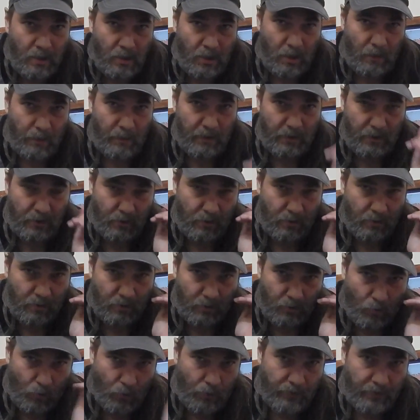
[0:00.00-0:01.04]
I've been to
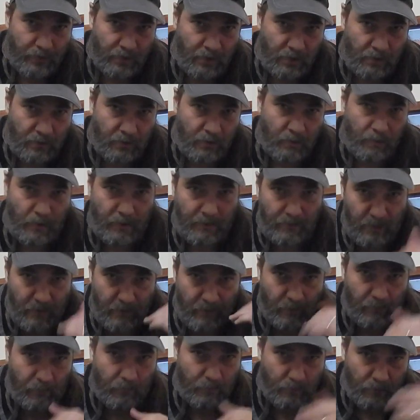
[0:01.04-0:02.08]
North England, but I've
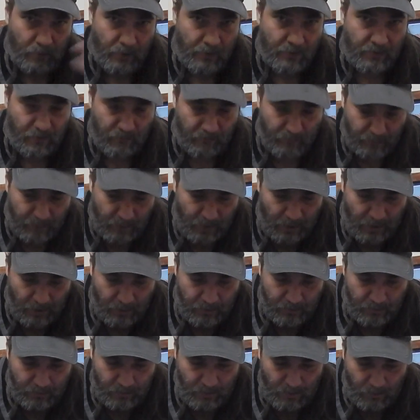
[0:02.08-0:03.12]
never crossed over to Ireland.